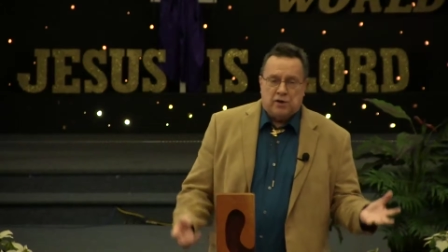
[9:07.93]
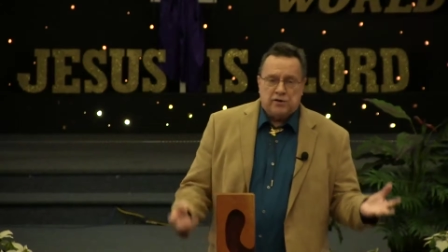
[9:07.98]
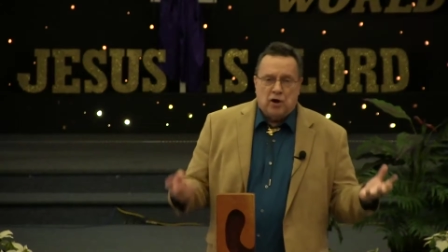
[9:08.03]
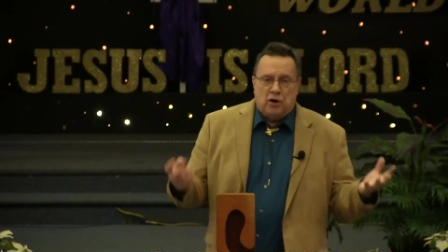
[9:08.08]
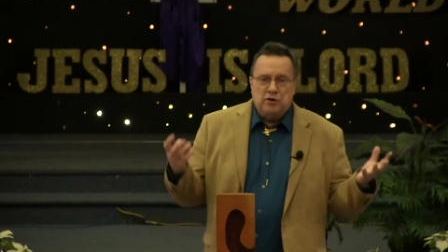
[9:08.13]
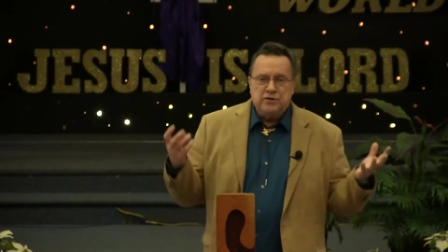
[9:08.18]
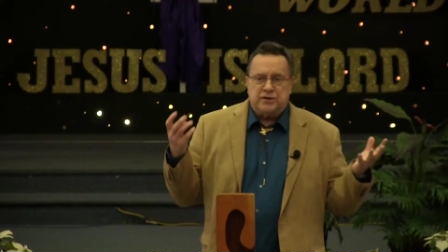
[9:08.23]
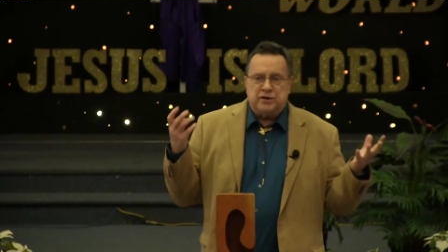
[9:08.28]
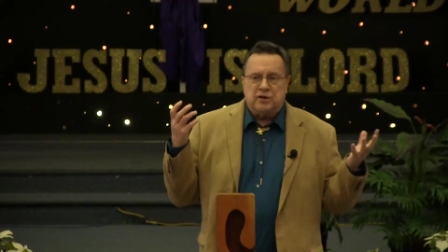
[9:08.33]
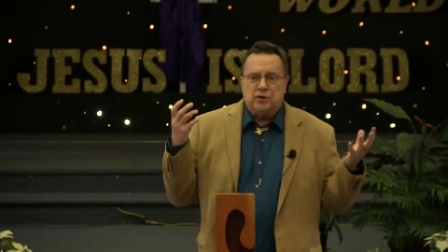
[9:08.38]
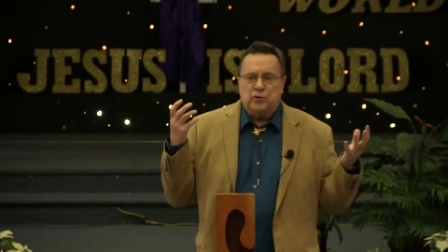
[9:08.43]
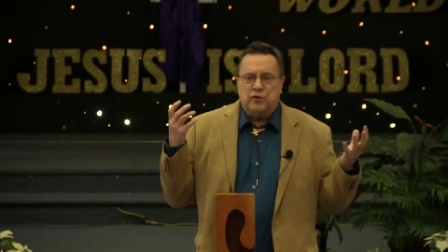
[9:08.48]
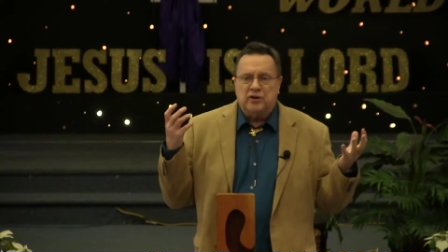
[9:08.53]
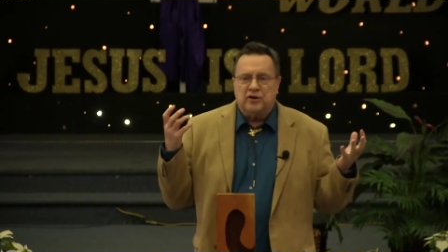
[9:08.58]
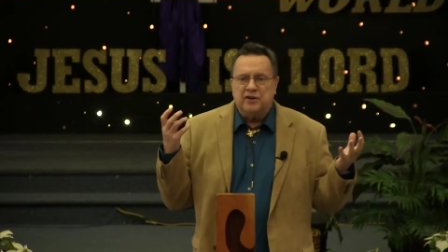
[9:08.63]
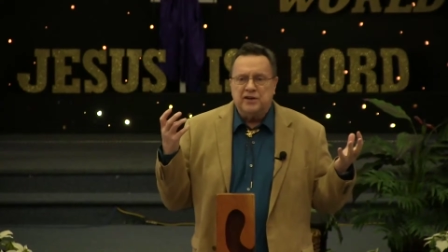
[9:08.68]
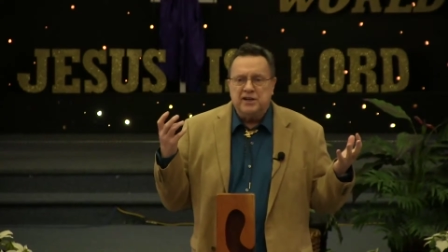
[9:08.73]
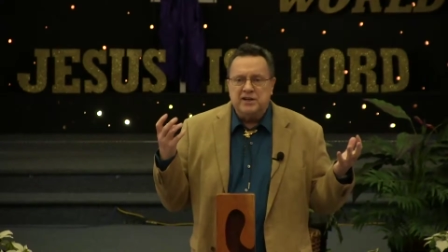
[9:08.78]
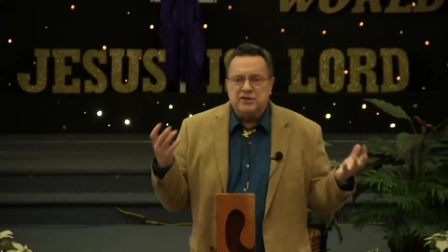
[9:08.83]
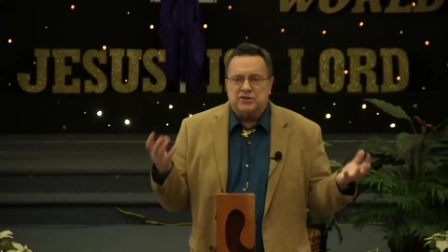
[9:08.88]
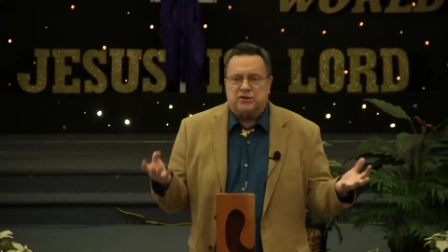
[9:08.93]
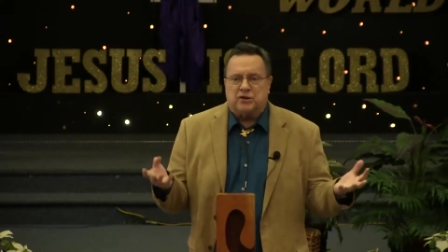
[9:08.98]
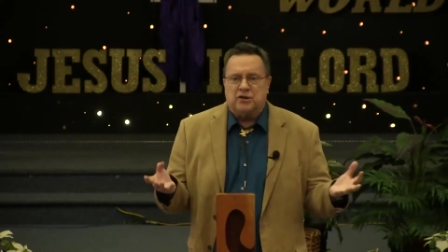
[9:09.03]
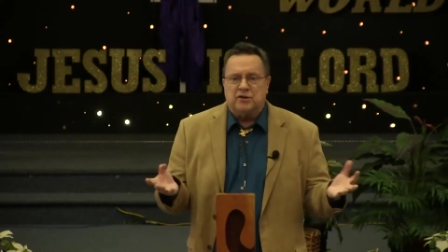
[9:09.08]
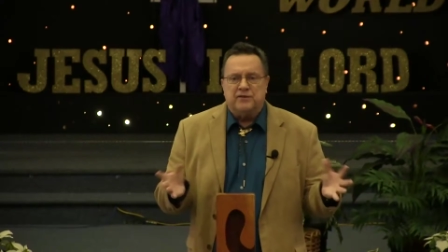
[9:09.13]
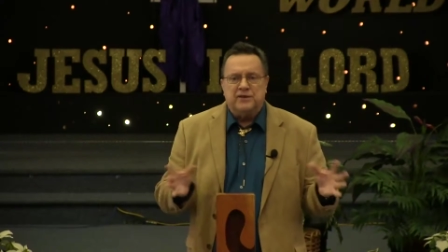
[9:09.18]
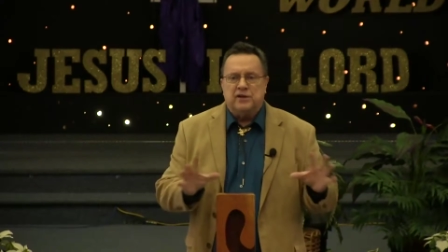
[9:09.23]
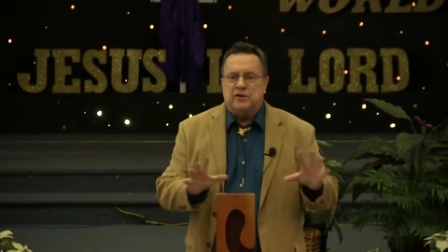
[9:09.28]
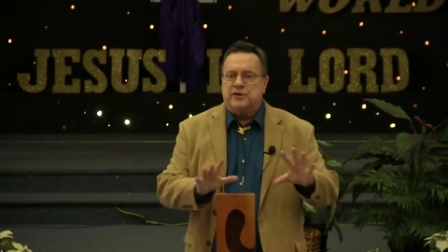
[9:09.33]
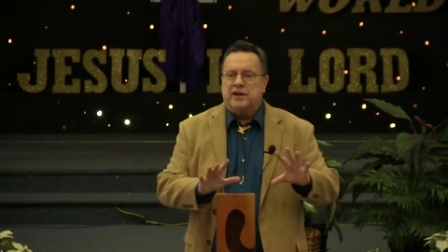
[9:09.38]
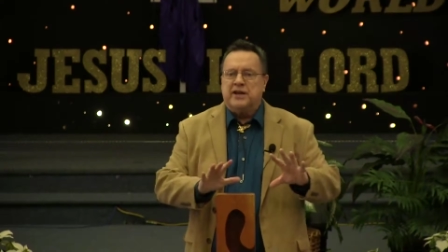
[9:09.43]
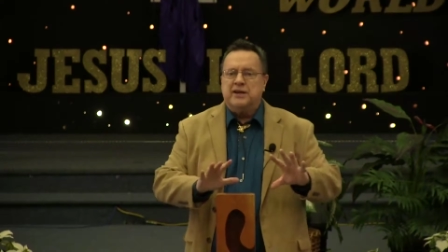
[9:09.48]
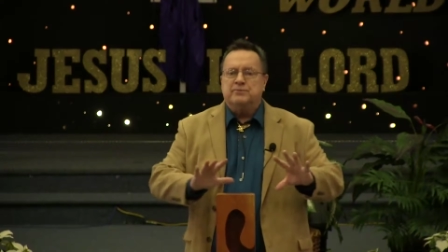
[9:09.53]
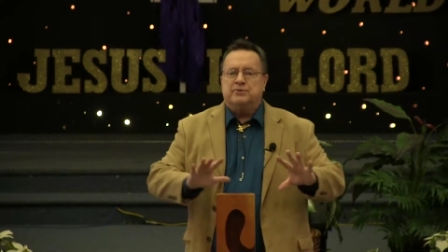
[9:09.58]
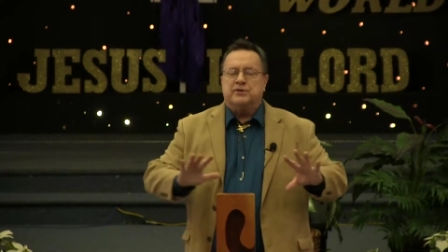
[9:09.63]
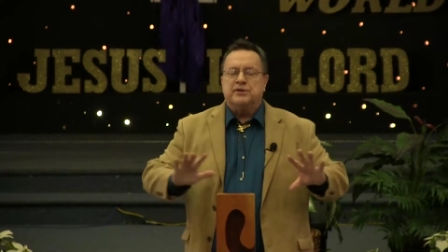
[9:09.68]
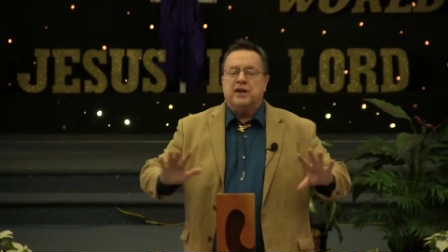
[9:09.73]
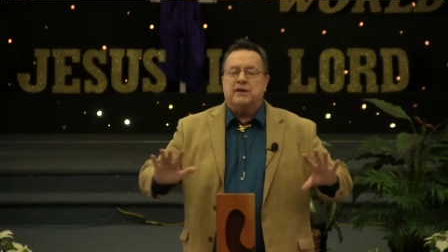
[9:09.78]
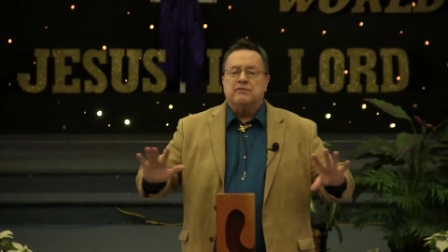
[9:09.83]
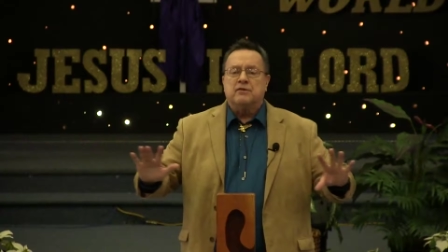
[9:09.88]
those that are willing to serve, and their
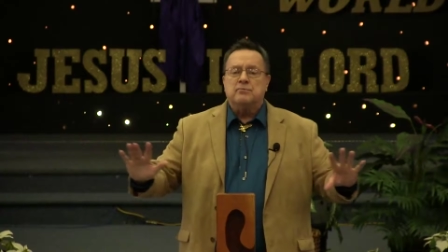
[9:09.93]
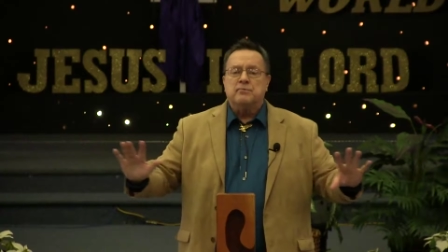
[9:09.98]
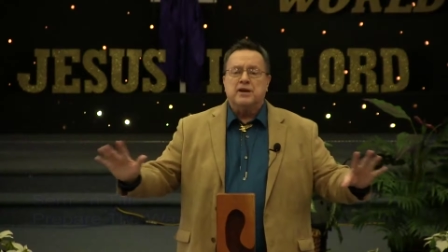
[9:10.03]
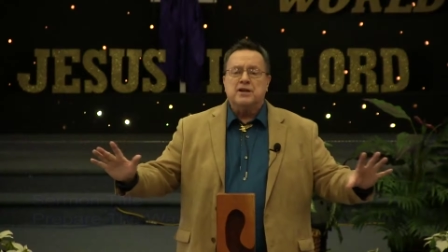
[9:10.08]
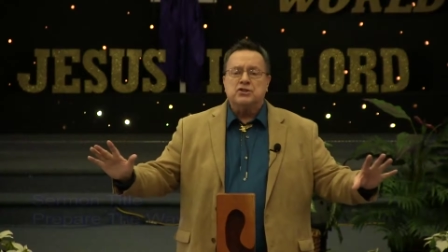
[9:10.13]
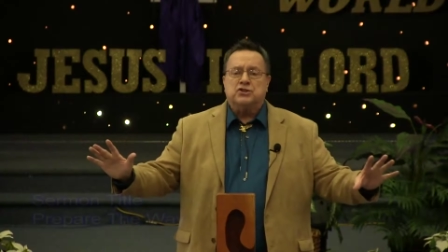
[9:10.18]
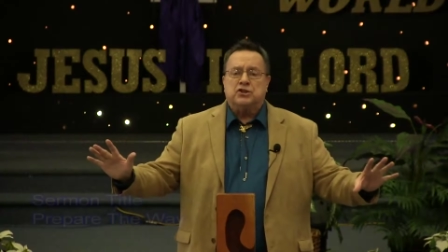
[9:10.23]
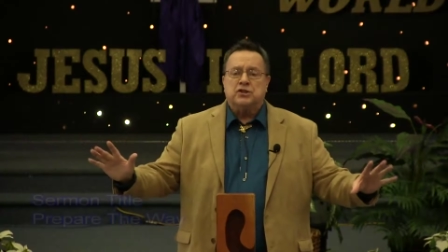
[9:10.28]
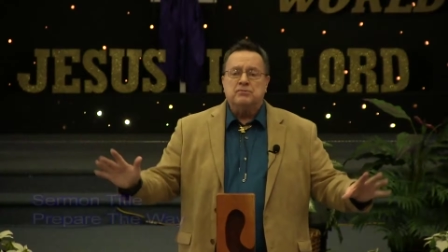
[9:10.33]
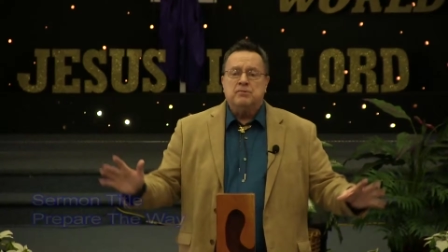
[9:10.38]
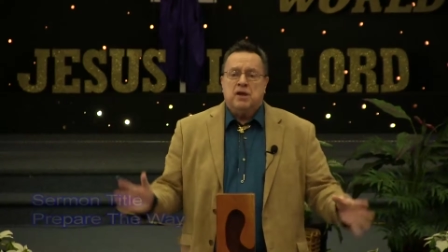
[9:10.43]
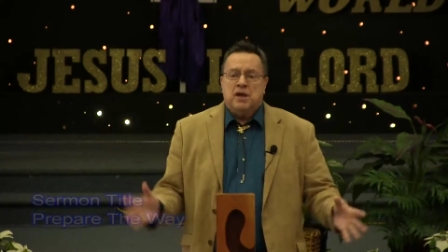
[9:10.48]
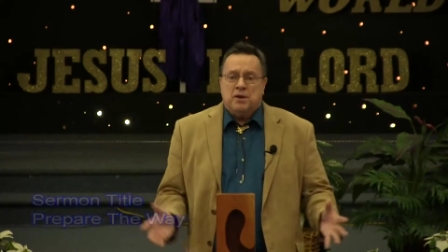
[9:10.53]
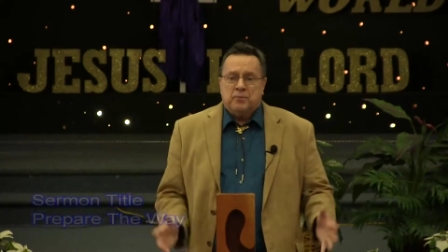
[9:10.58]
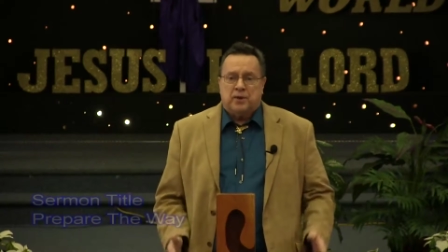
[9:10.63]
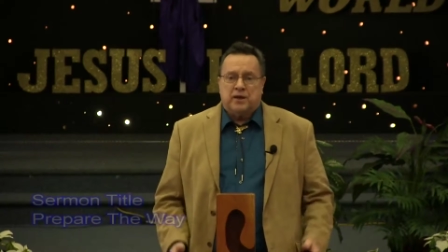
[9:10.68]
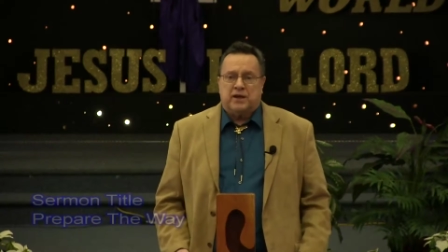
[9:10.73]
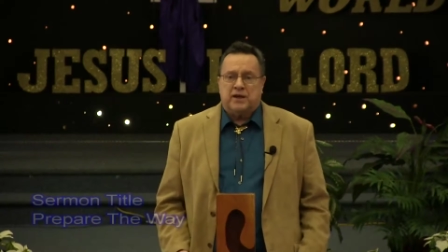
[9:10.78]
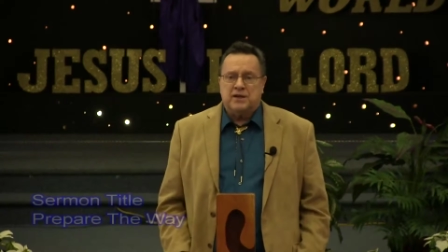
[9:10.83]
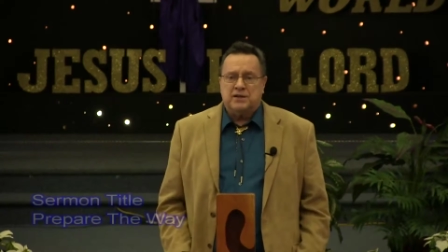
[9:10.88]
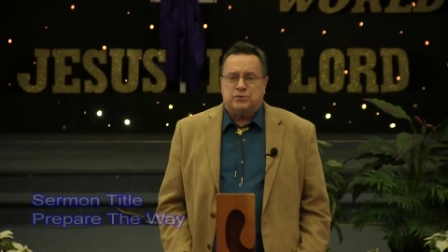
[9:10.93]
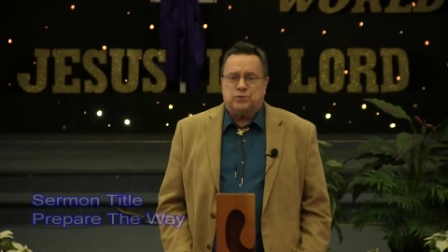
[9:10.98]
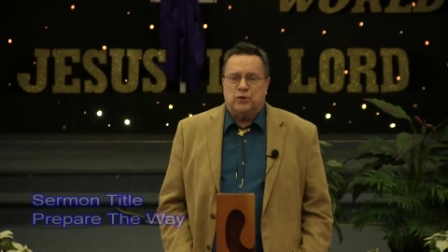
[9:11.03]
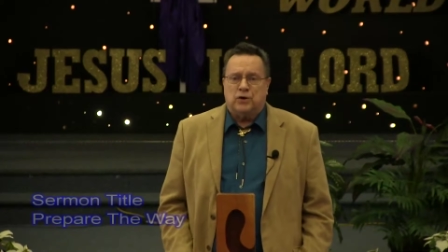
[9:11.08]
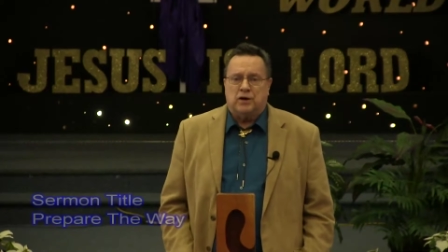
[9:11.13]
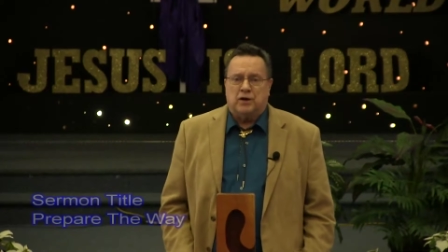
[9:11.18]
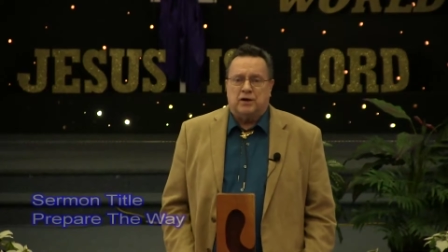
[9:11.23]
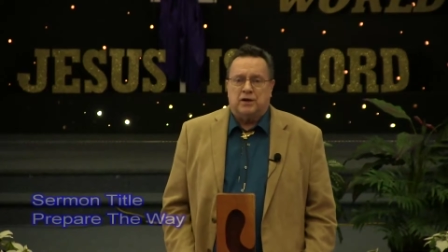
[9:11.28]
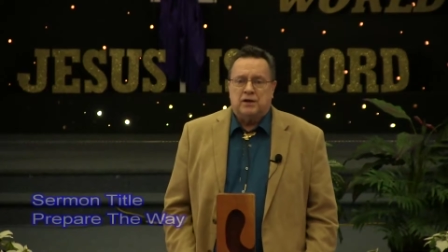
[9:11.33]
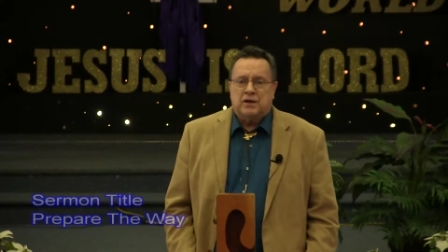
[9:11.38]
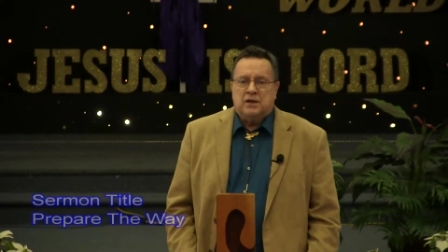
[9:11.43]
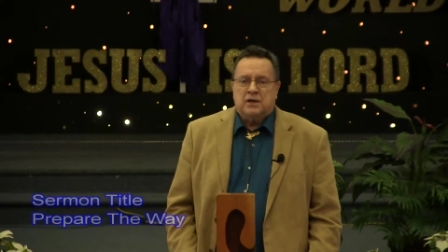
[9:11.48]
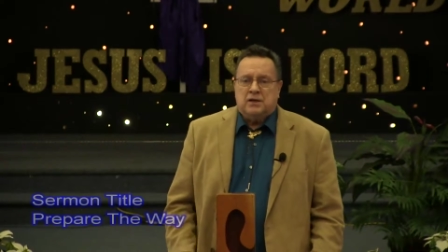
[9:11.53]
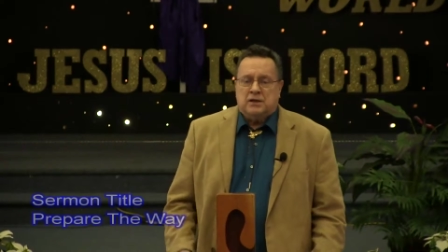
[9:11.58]
names are never mentioned. But guess what?